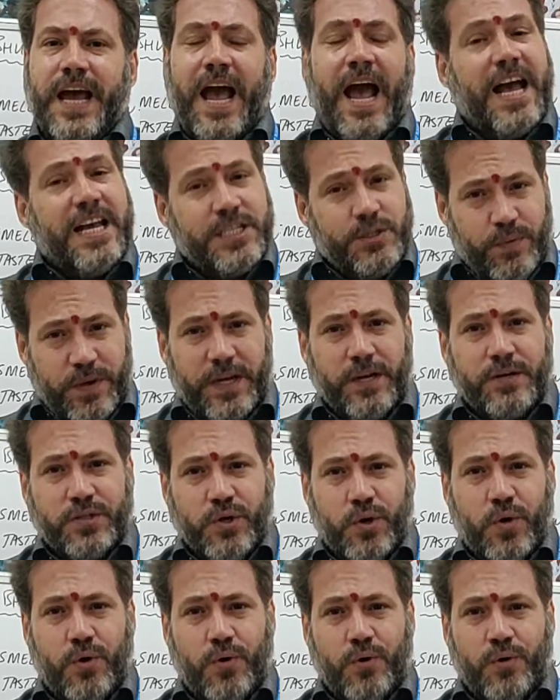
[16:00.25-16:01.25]
As we
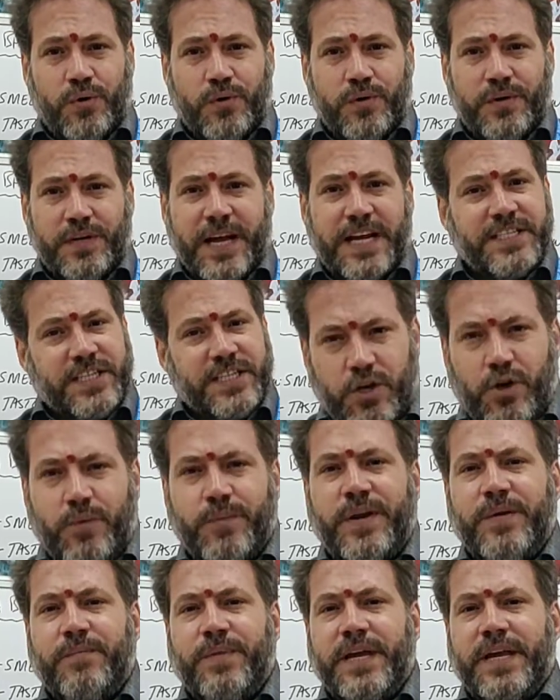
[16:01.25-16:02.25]
grow
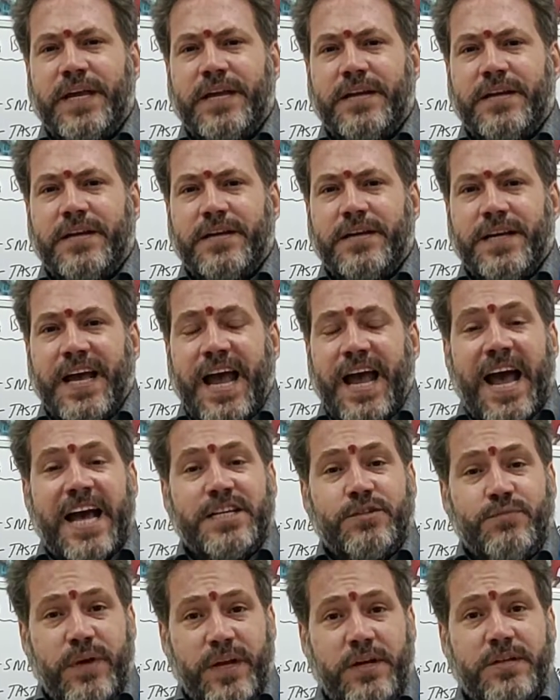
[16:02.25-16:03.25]
human being,
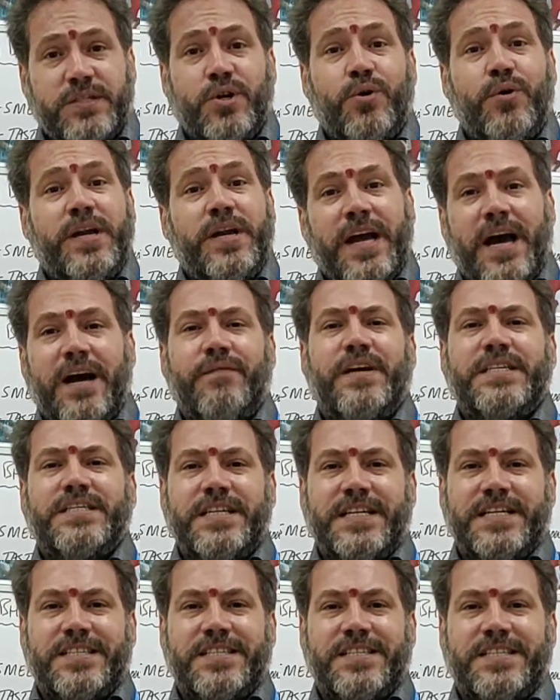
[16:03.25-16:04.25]
as we grow in
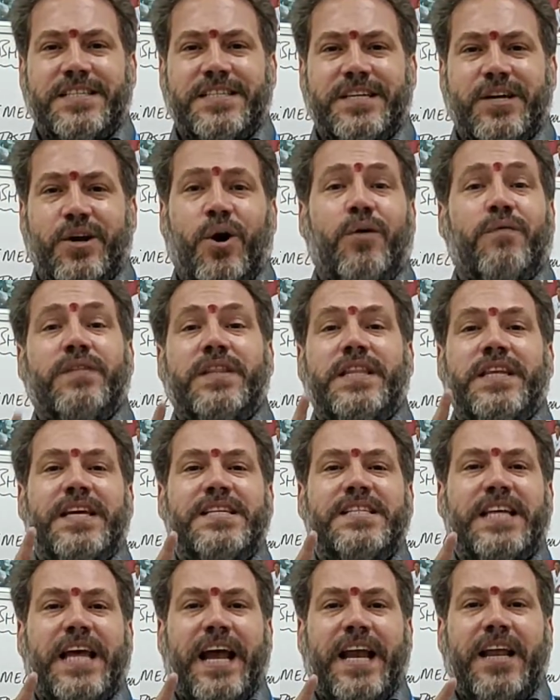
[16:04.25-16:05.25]
awareness of
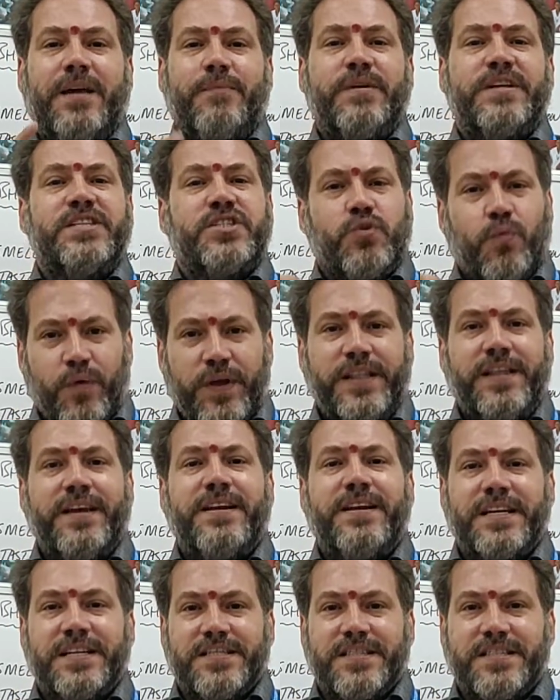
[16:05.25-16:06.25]
these elements
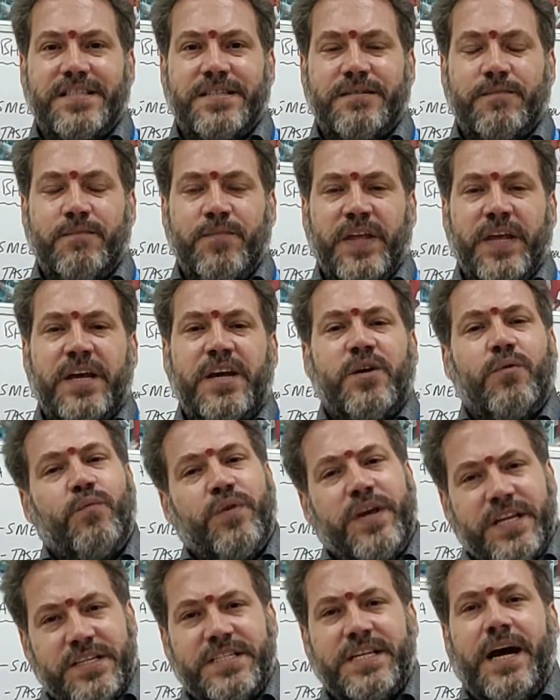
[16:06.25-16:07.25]
within us,
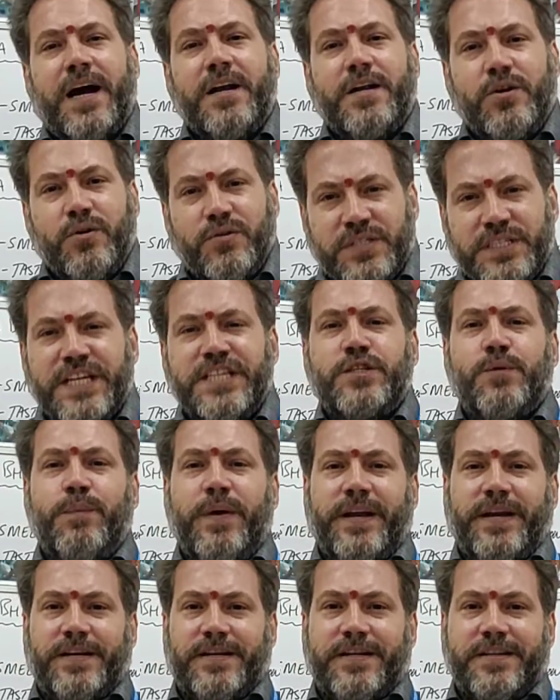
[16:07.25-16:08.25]
we start to
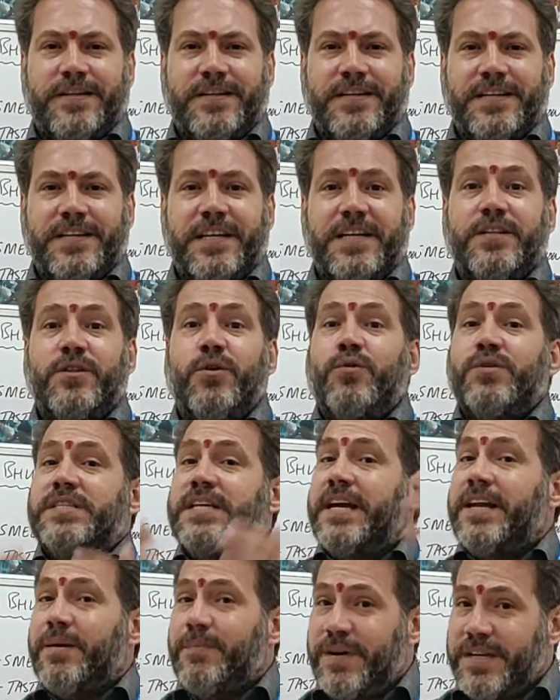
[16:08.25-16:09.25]
respect
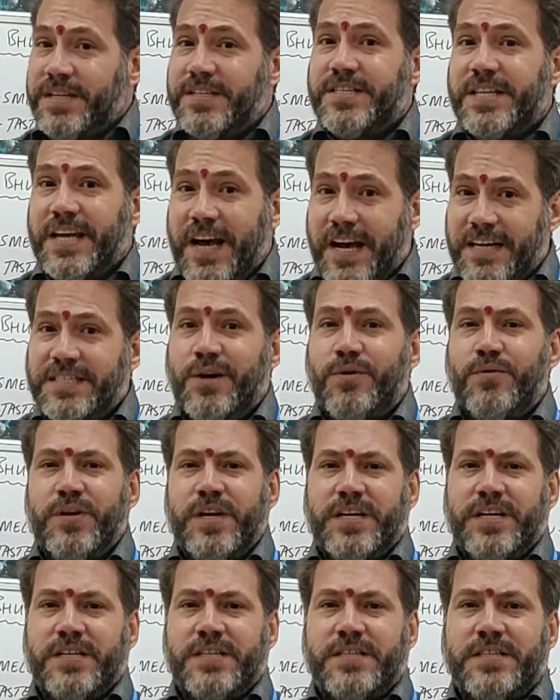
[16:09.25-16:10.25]
those elements
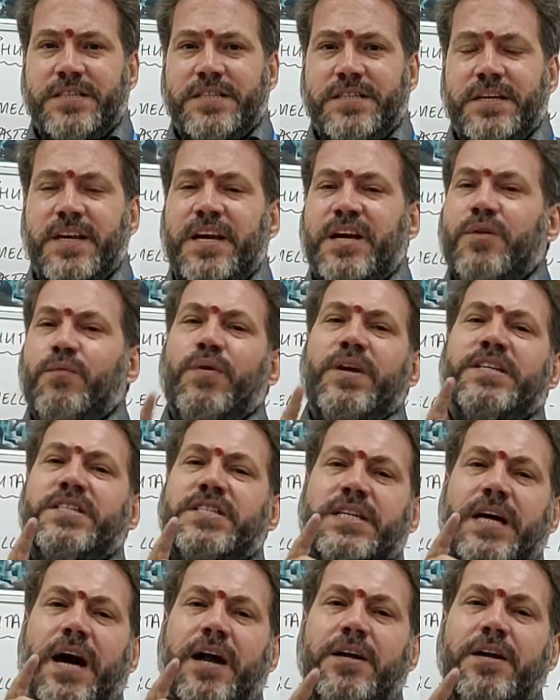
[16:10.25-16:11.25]
around us. We
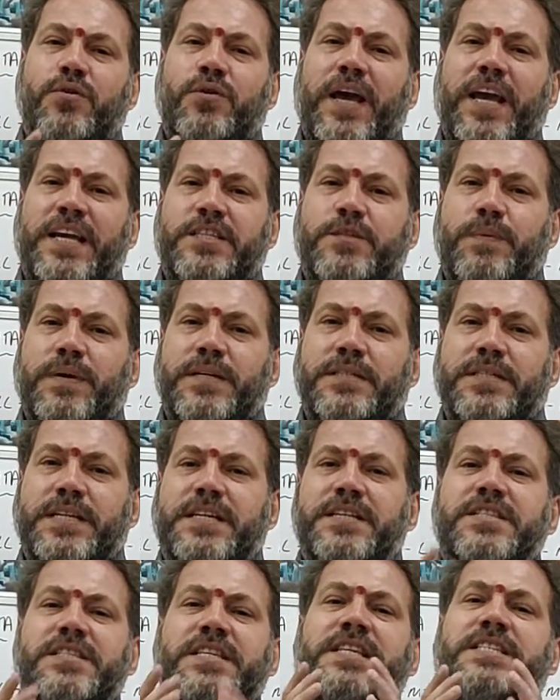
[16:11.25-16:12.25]
start to
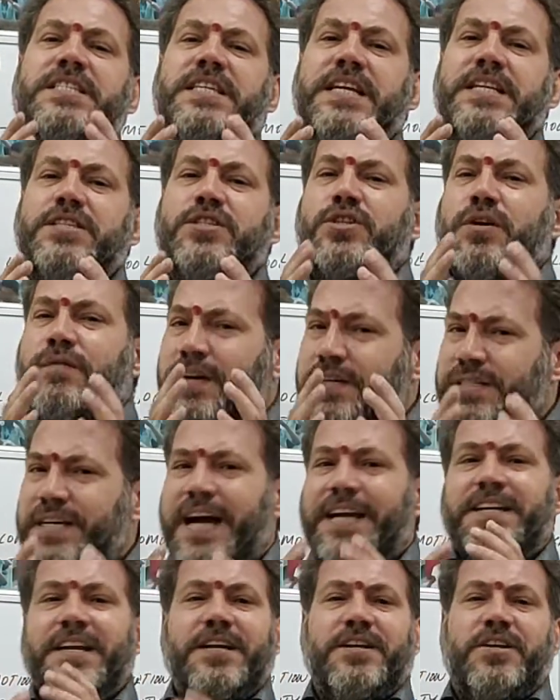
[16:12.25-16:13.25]
experience a sense of
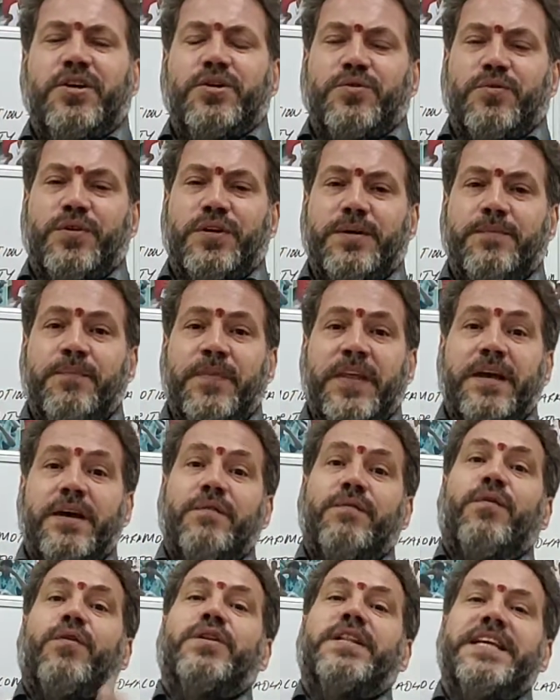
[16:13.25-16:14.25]
gratitude
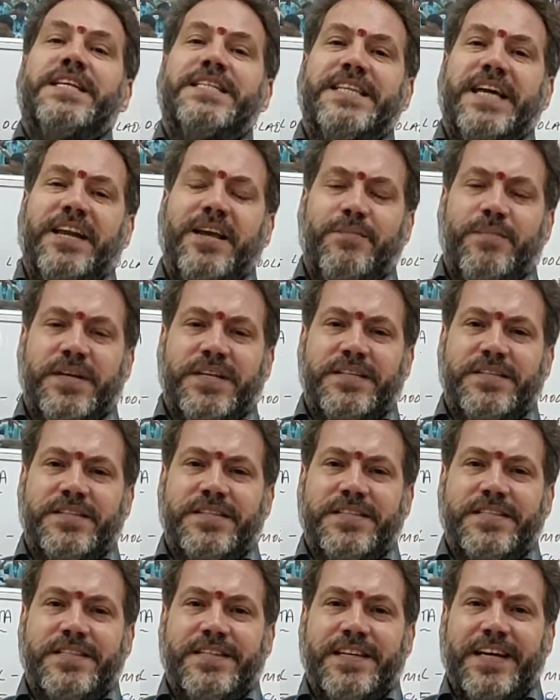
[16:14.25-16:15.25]
for these
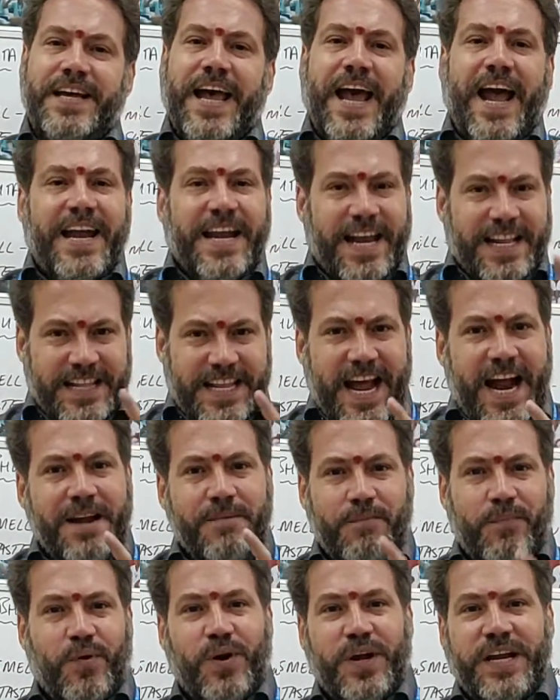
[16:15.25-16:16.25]
elements. And at
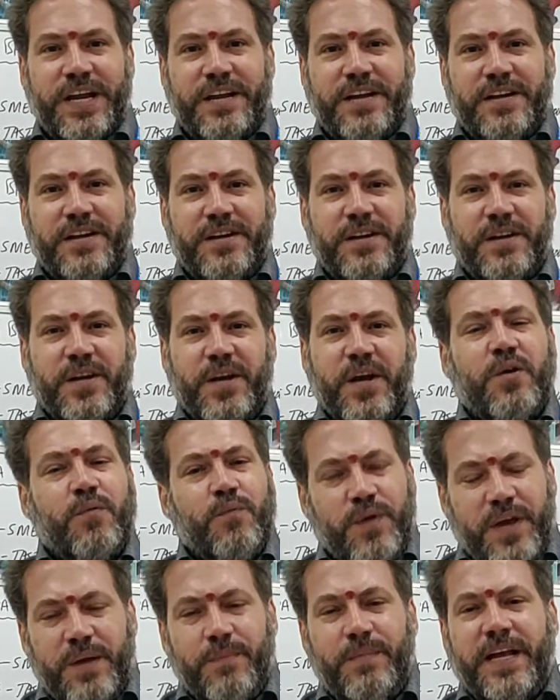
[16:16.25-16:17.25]
that point,
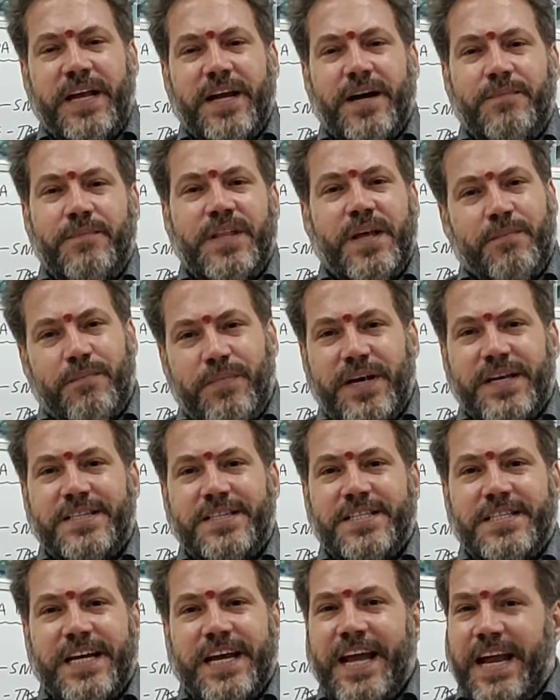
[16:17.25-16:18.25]
we become the
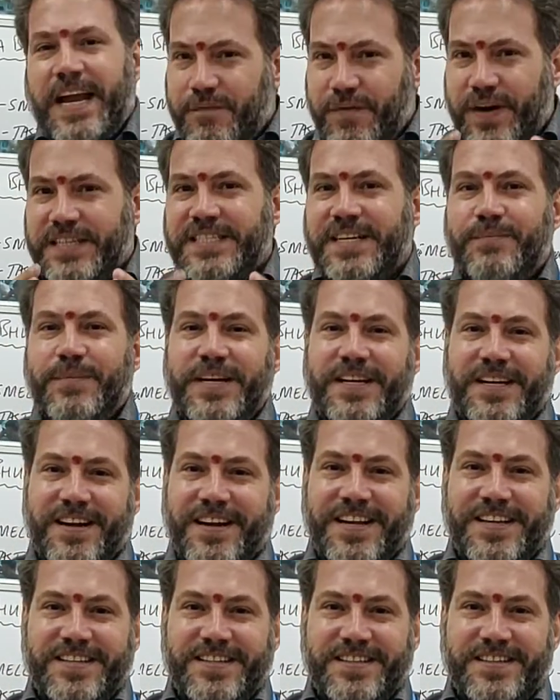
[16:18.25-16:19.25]
best
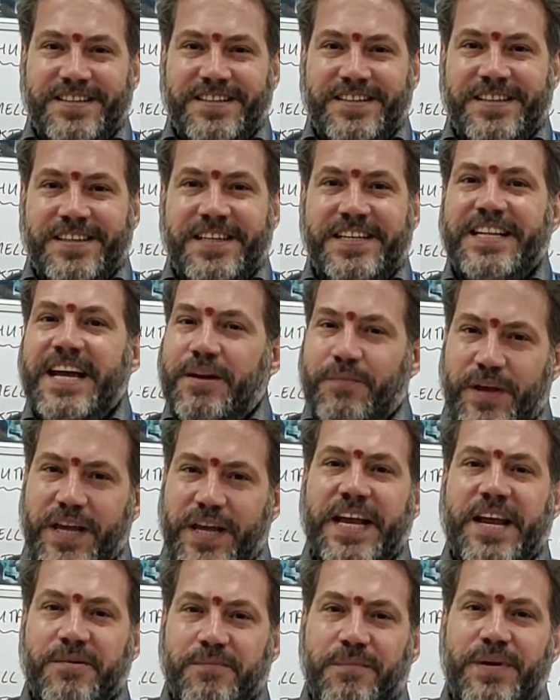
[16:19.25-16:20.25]
environmentalist that we
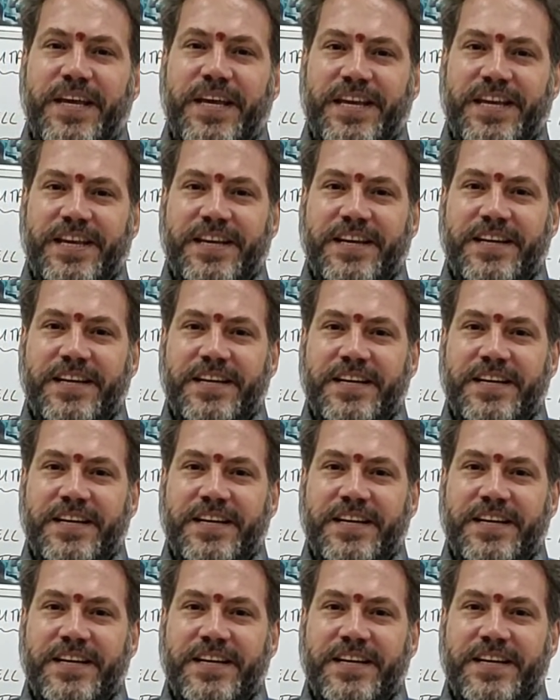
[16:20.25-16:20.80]
can be.